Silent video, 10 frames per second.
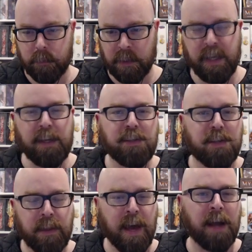
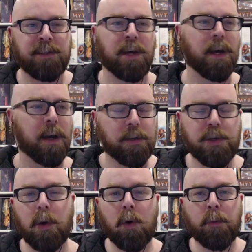linked that
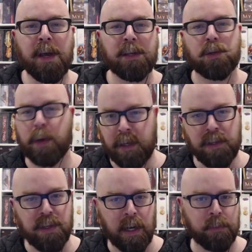to OBS, so
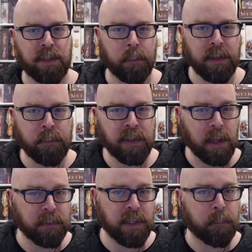anytime somebody
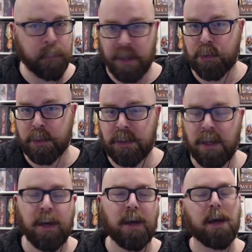becomes a patron,
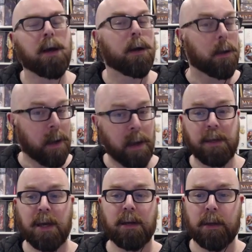I
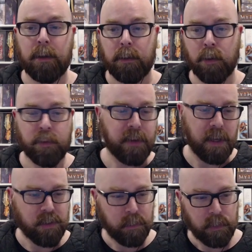get a notification.